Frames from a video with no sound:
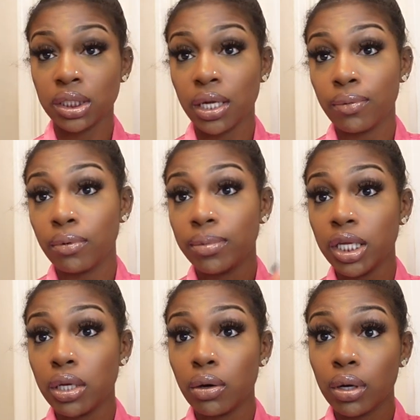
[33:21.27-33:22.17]
They will
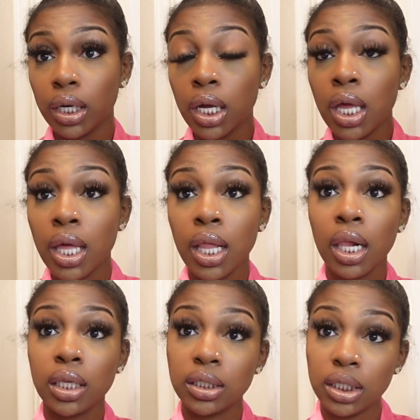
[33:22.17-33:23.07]
be on
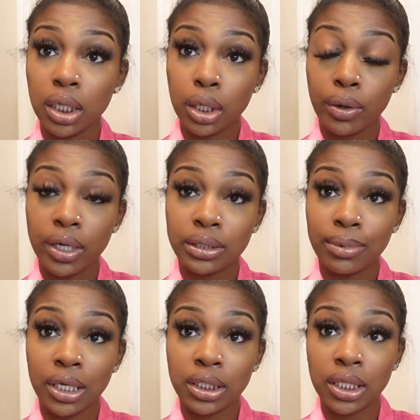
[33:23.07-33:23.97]

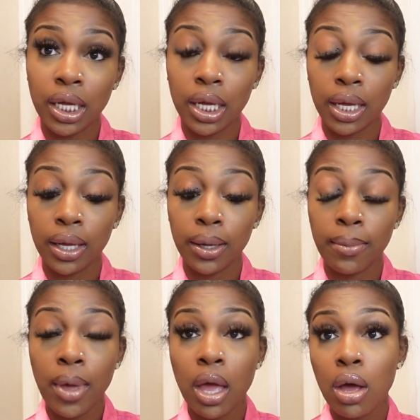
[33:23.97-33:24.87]
tnicolecosmetics.com